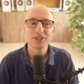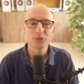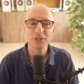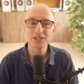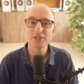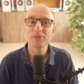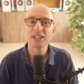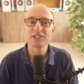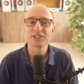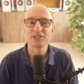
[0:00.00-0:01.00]
So what is the
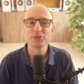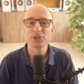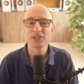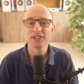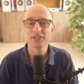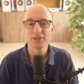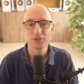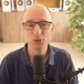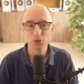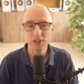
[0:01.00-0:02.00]
magic solution here?
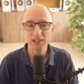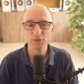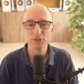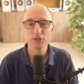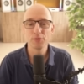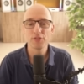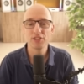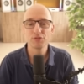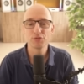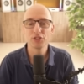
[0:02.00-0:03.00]
Use metal film,
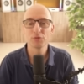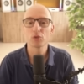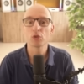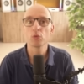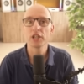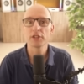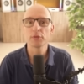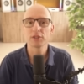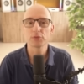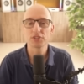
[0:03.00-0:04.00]
thin film or wire
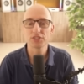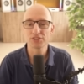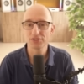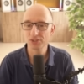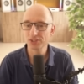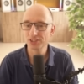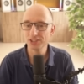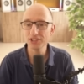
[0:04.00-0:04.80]
wound resistors.